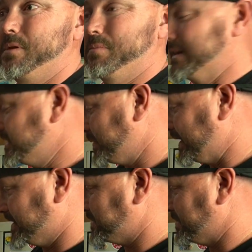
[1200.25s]
But at least we
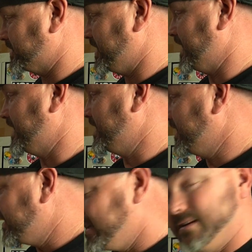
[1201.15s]
got this done.
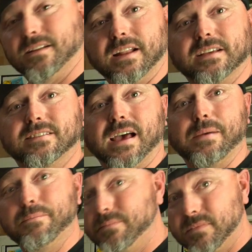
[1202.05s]
Next
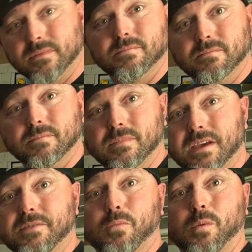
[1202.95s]
time,
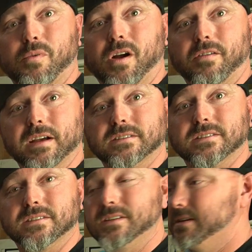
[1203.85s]
even more
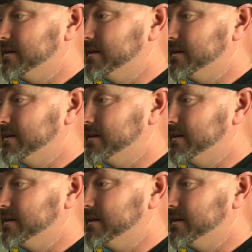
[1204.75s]
progress.